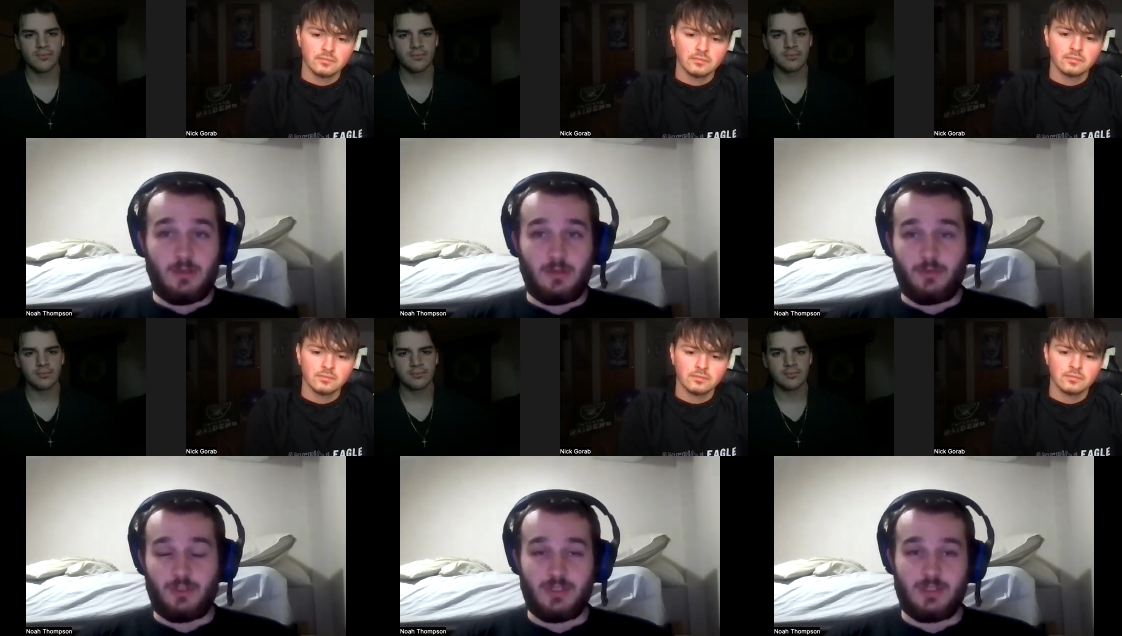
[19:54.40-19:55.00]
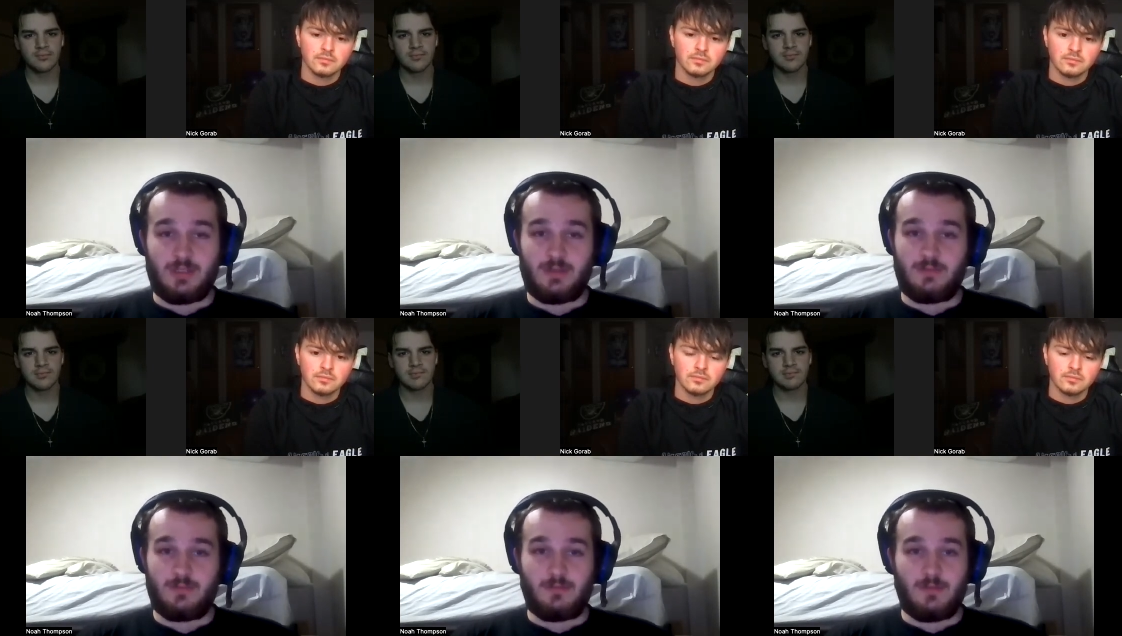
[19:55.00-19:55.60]
Speaker 1: which is
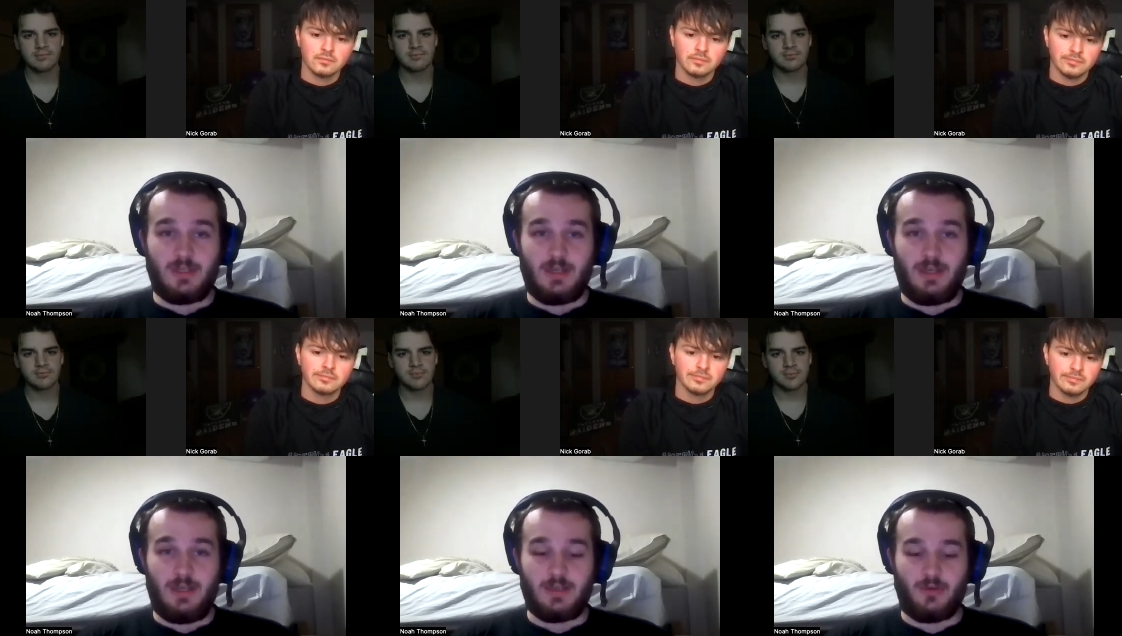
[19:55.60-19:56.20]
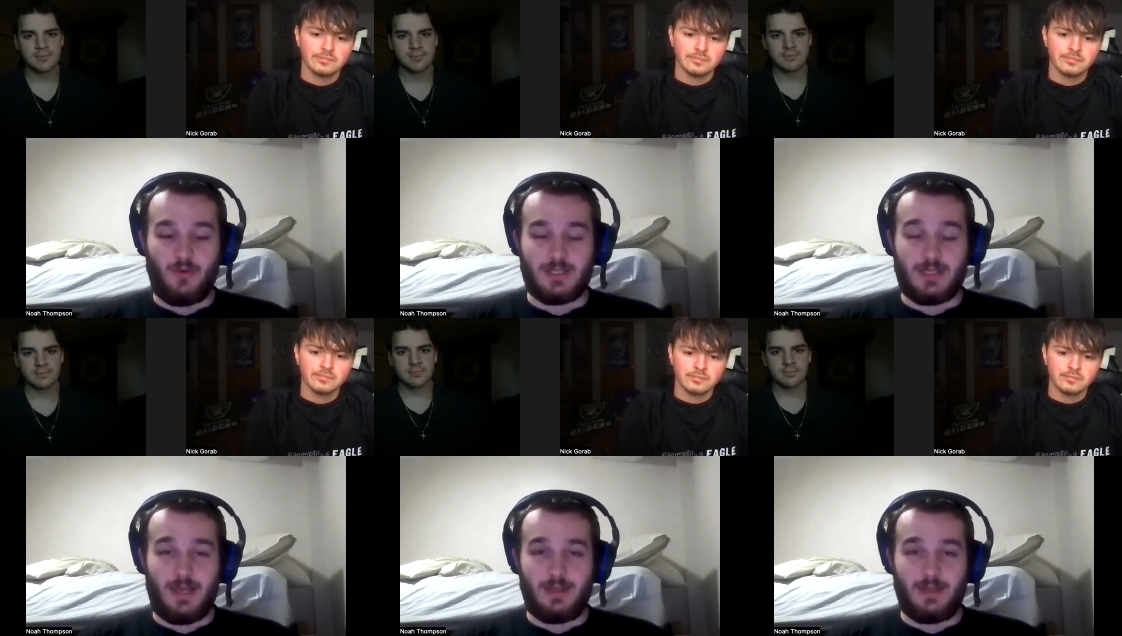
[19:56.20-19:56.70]
interesting.